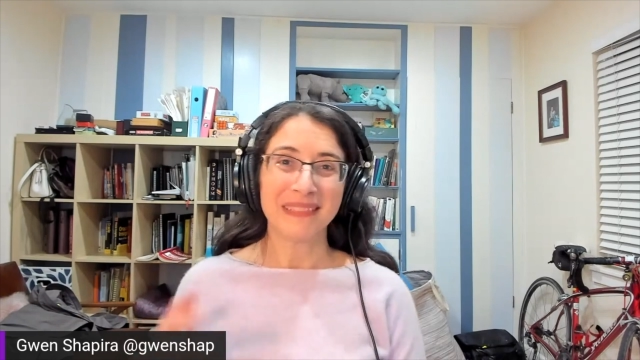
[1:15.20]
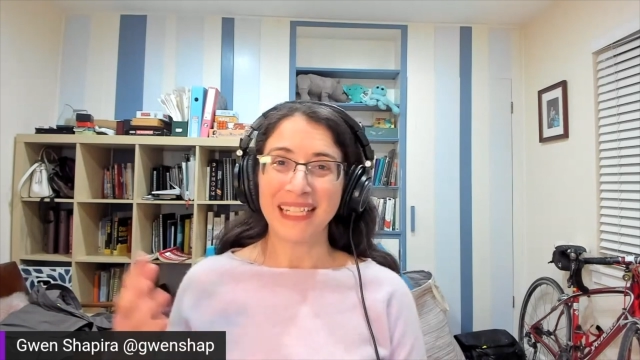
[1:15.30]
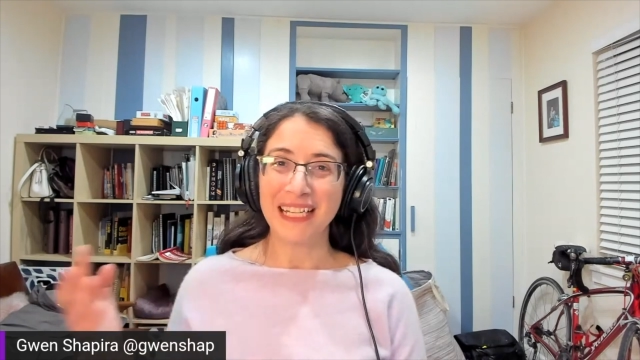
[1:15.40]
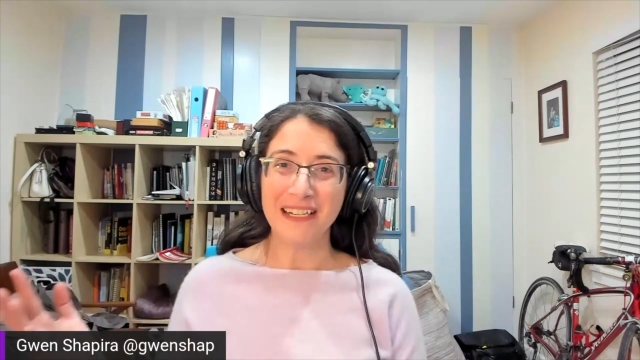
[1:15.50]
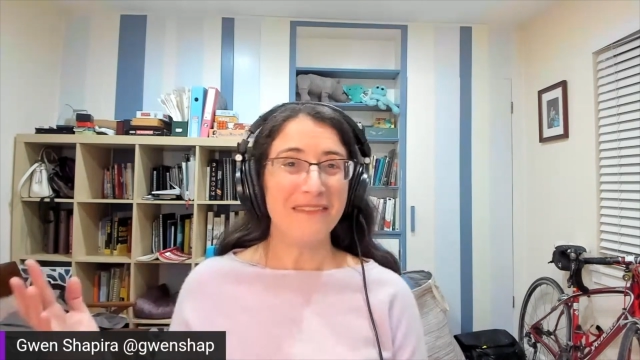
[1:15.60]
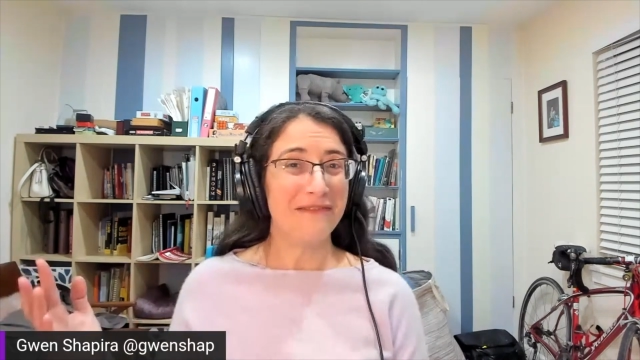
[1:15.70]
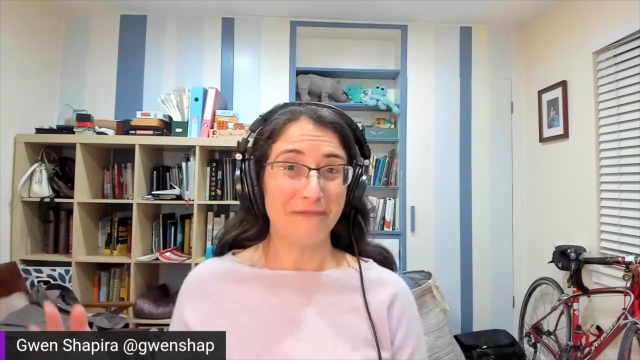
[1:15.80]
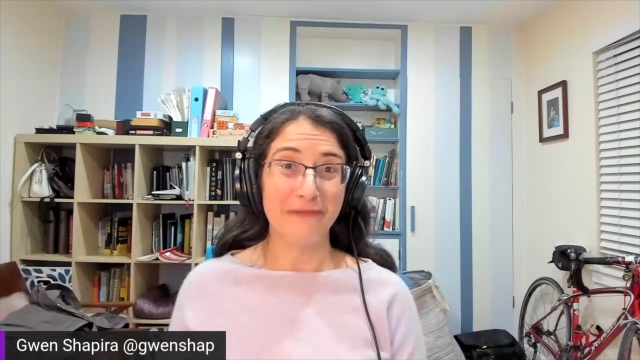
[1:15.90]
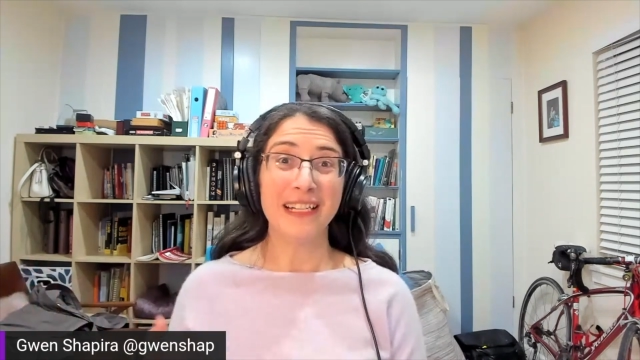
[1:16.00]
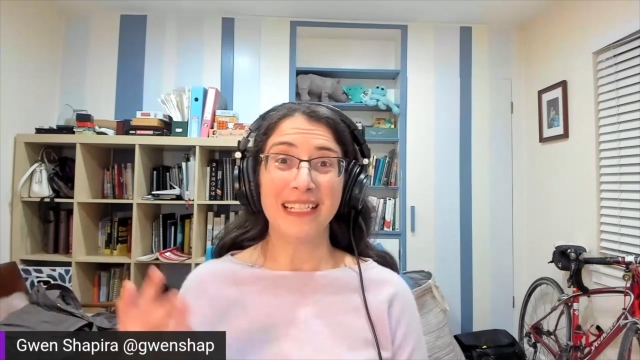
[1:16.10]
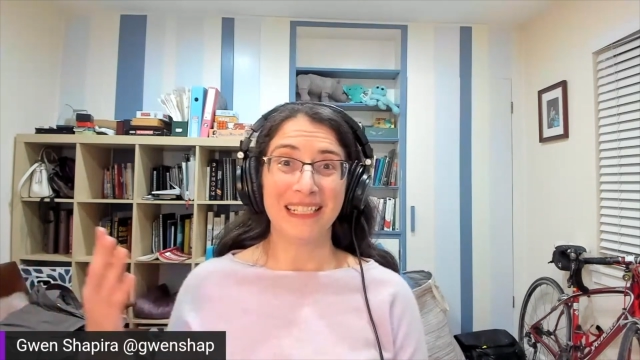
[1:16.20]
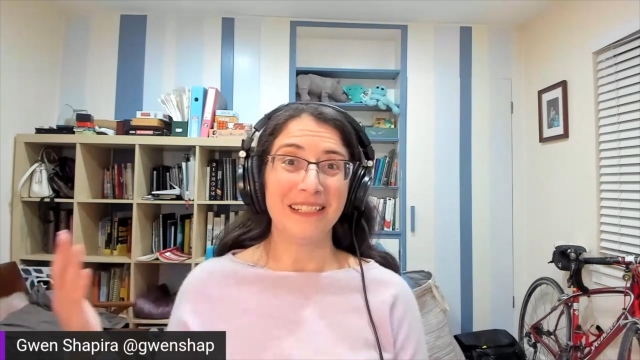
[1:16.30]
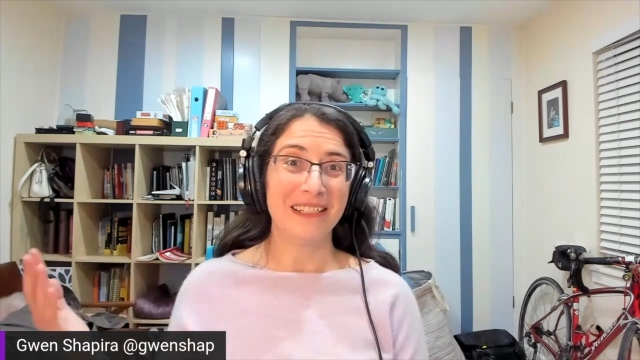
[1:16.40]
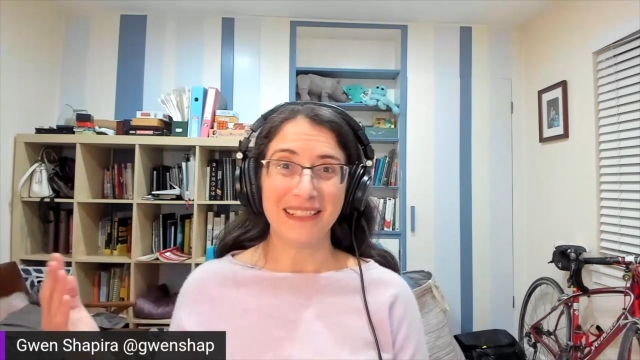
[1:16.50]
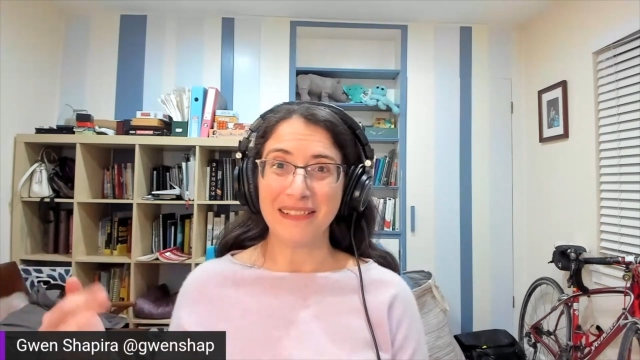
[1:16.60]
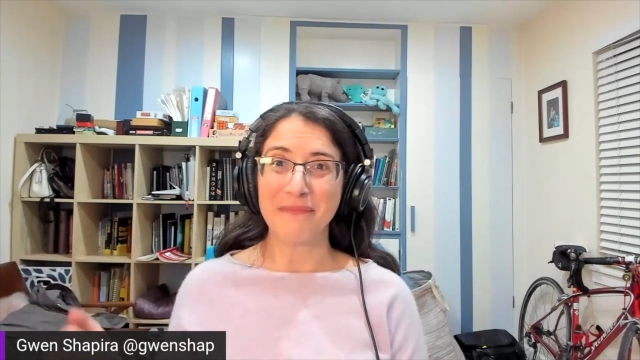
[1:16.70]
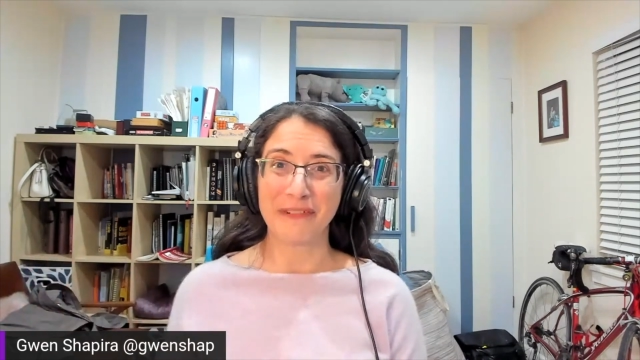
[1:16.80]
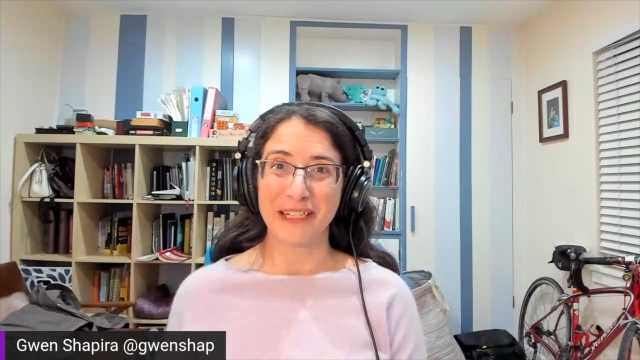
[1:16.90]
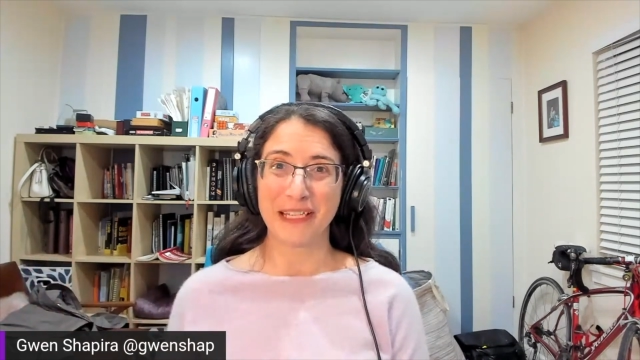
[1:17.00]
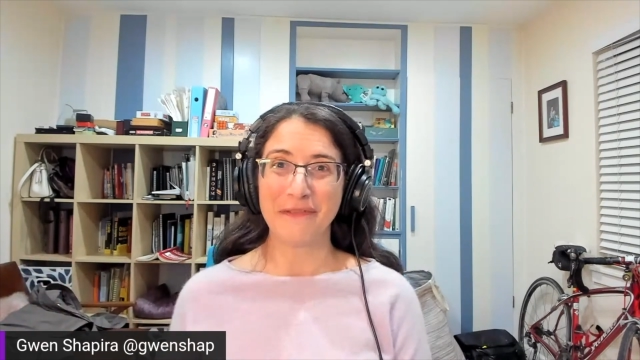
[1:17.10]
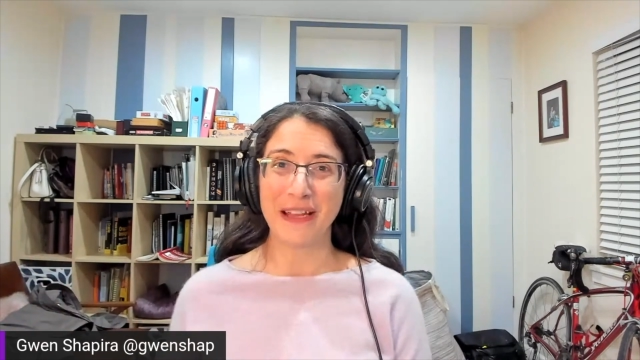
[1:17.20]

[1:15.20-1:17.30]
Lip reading: a really impressive.